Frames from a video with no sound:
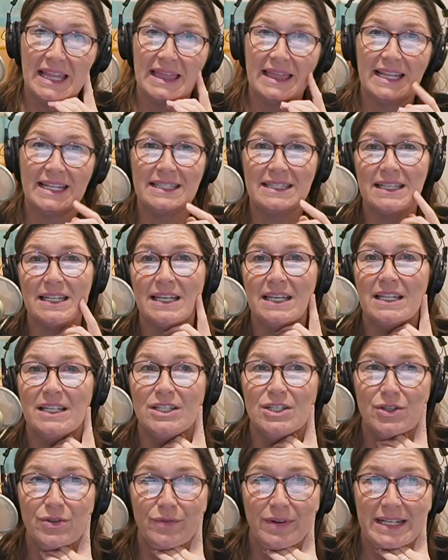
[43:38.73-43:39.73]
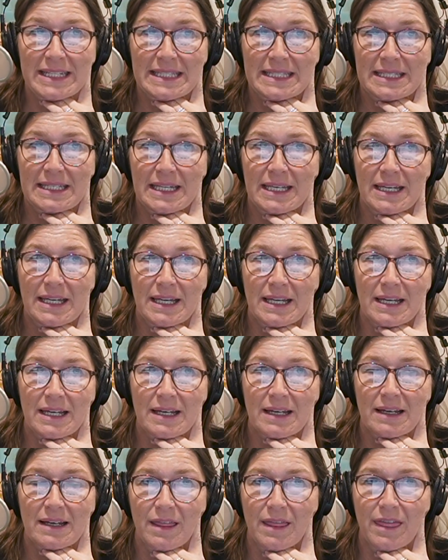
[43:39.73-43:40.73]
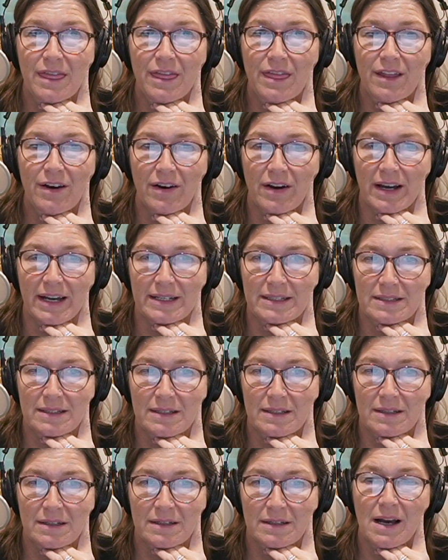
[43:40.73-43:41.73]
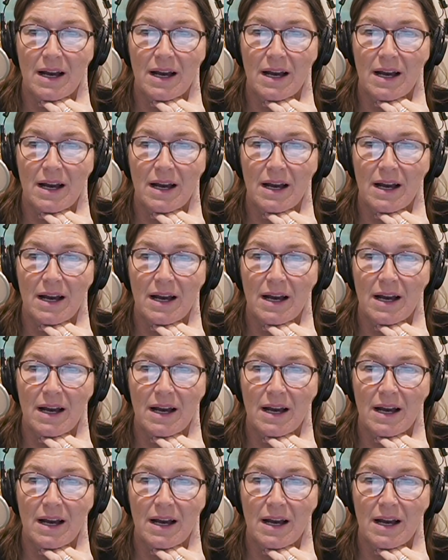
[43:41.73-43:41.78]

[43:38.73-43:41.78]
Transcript: That's an interesting thought.